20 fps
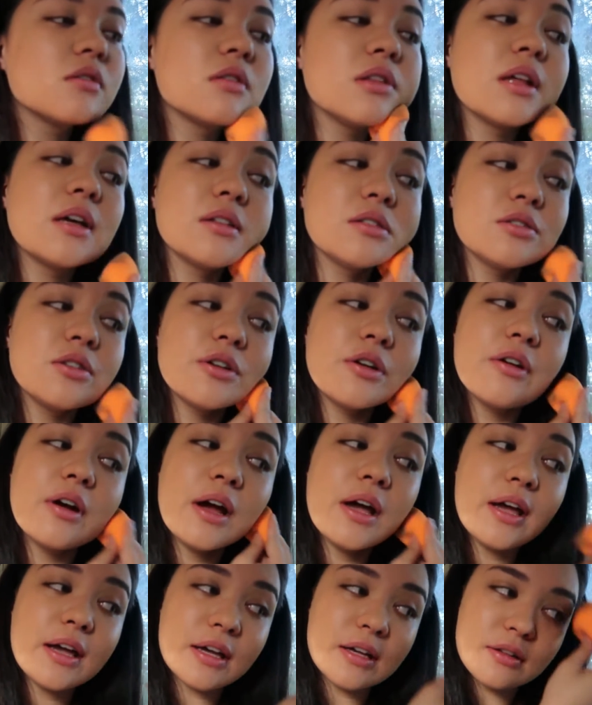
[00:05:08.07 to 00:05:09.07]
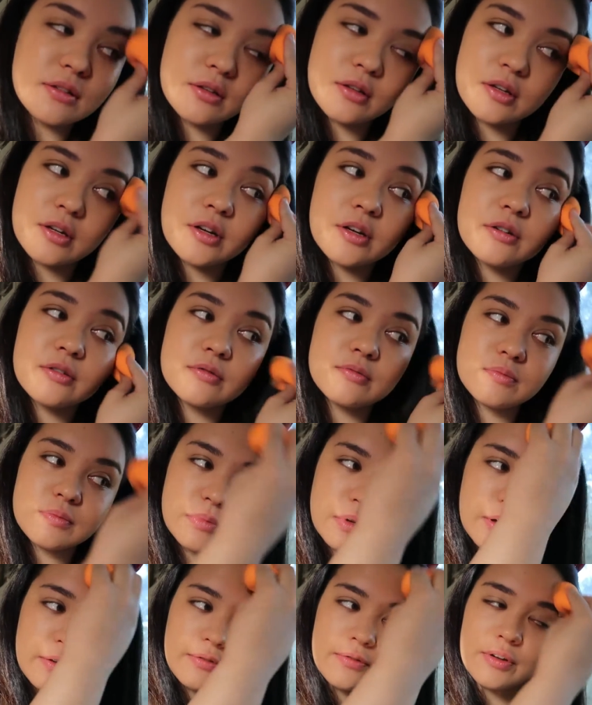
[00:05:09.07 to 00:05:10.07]
That's all right, you know?
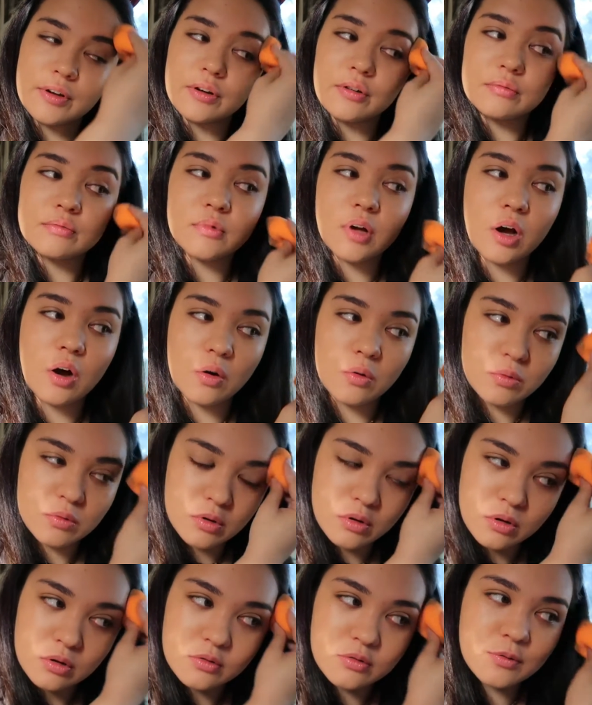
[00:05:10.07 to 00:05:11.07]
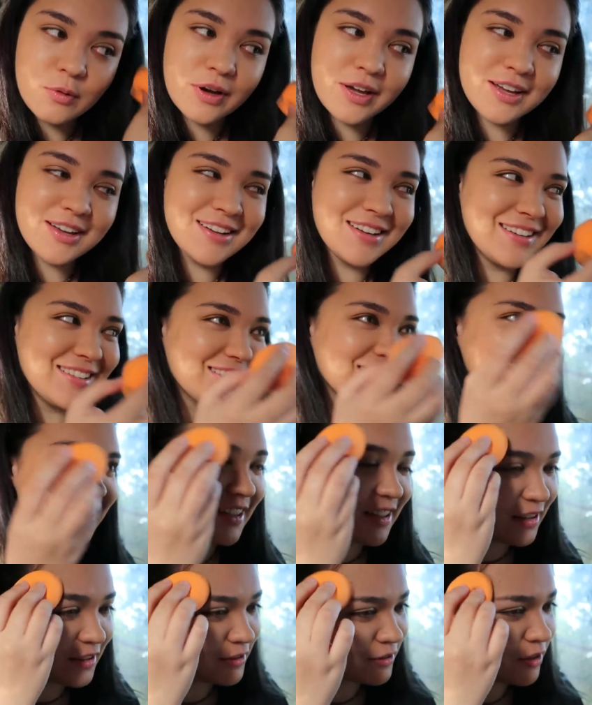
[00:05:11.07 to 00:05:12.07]
If you're, oh, wait.
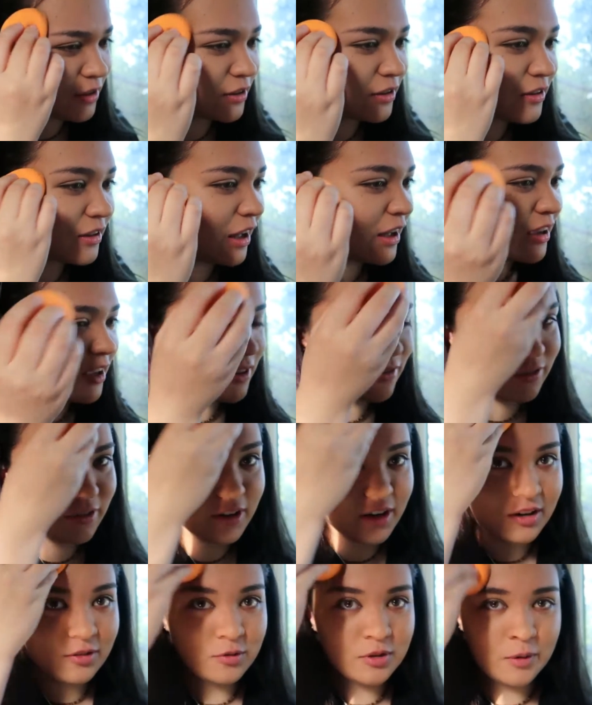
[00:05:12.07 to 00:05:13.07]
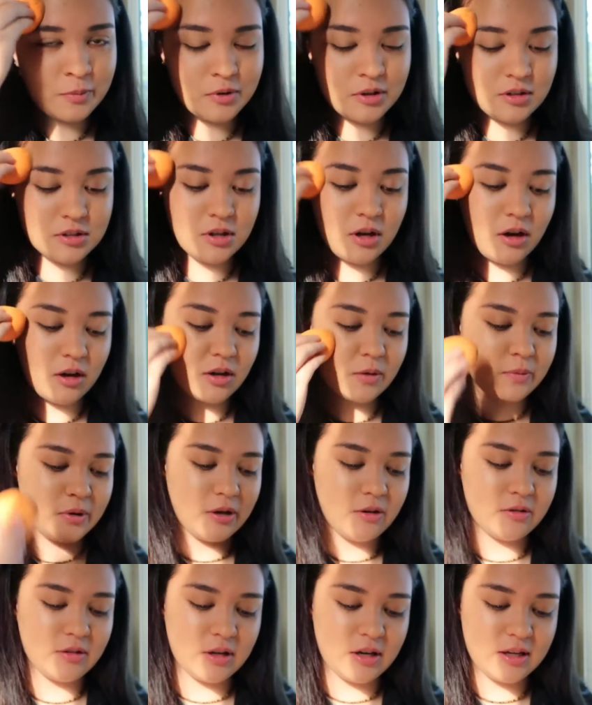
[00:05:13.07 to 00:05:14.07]
I keep forgetting what I'm gonna talk
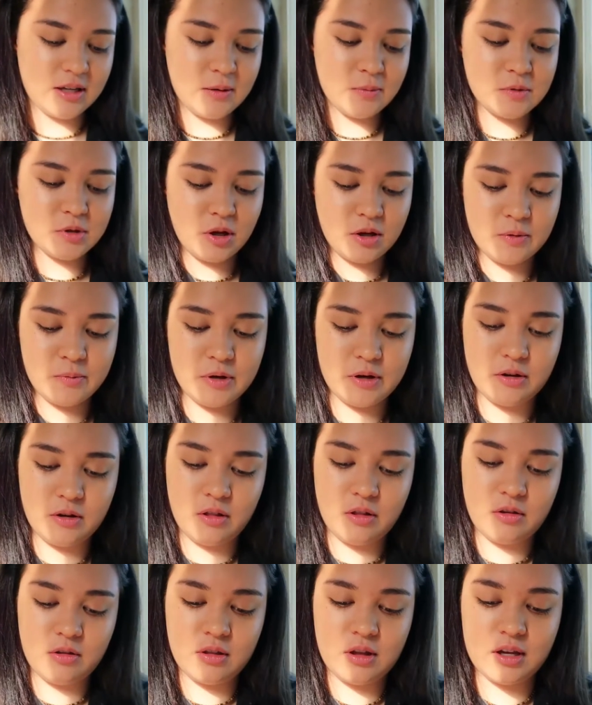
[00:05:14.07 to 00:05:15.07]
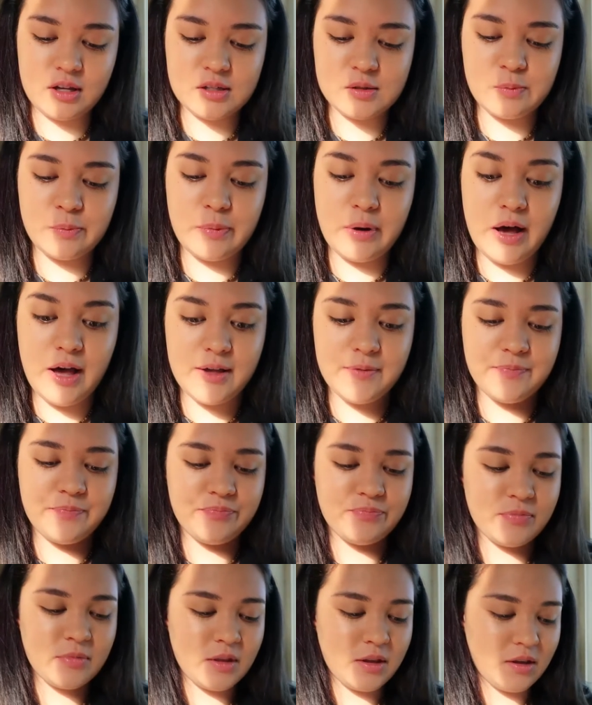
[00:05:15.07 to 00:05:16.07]
about and then I keep talking about other things. But
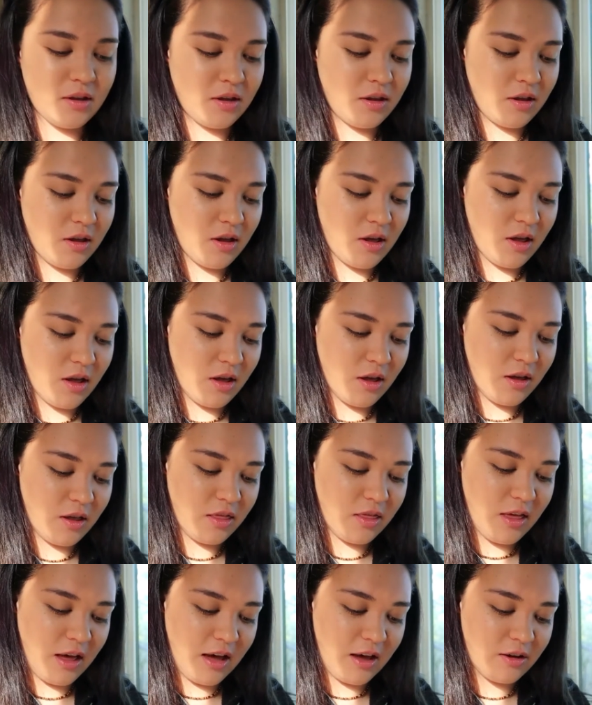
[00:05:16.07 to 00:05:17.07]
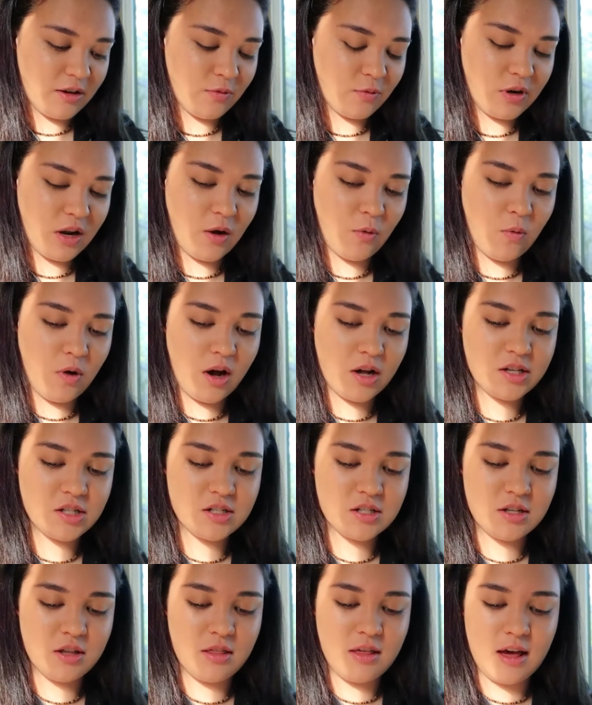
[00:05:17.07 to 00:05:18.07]
that, when I
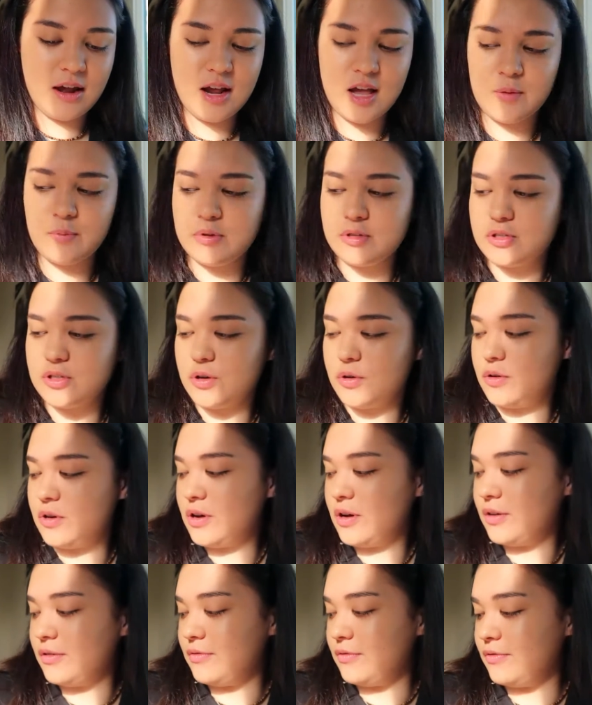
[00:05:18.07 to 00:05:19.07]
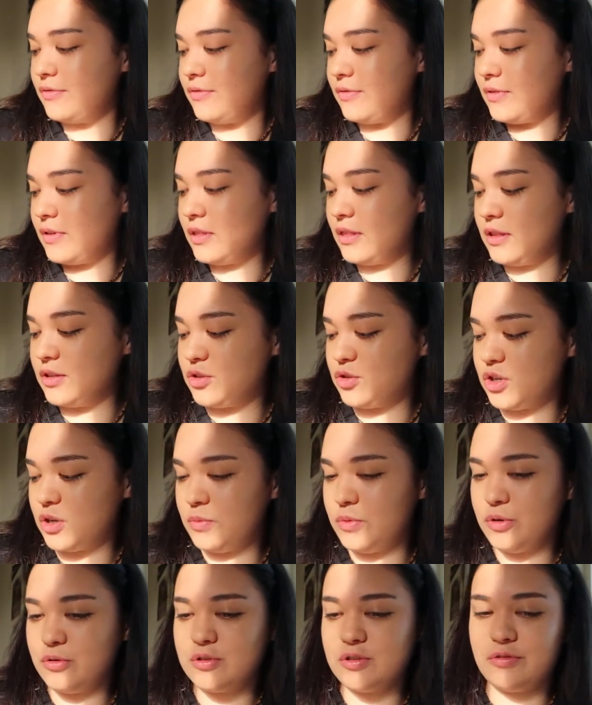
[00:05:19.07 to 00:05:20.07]
watched that episode of the
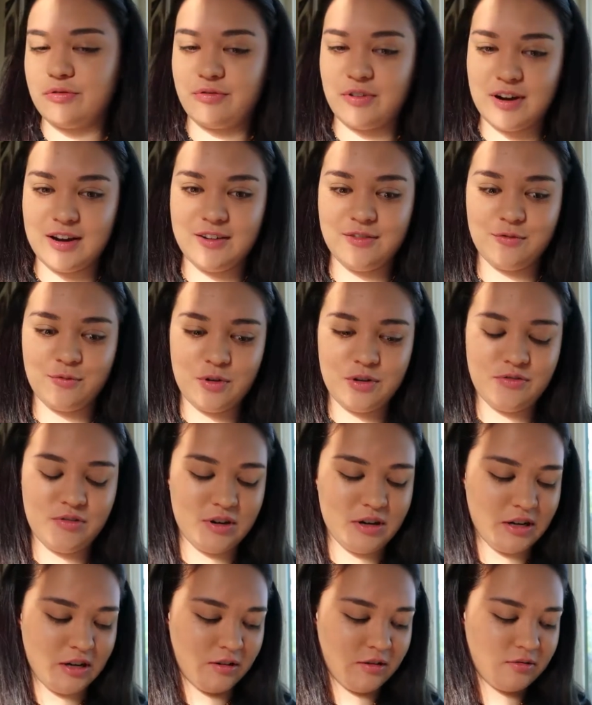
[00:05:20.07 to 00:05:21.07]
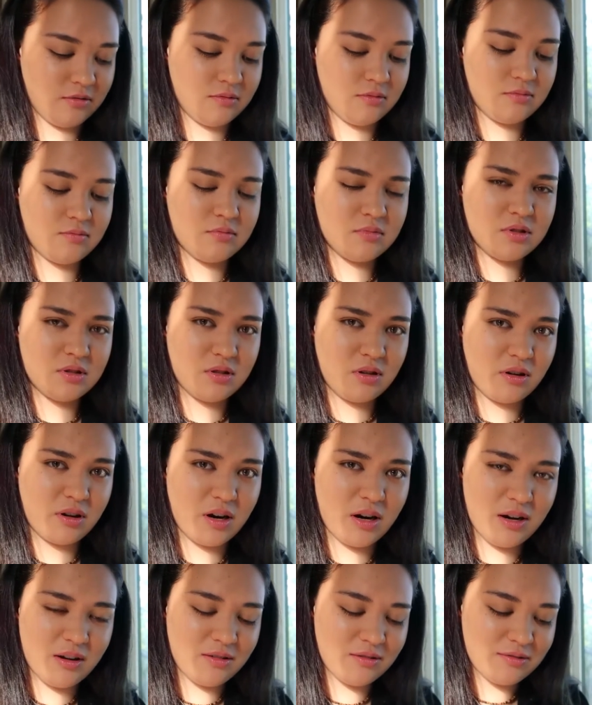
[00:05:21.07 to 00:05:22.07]
tribute to Fred and Riverdale,
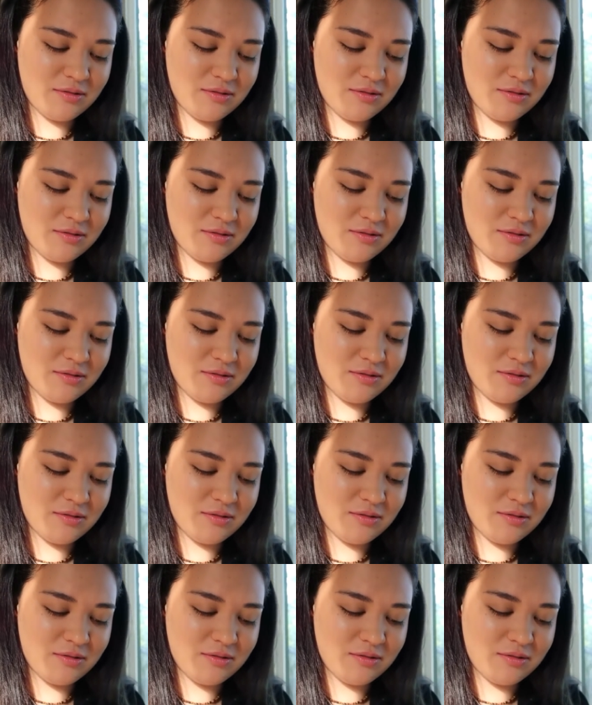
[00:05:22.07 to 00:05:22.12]
sorry,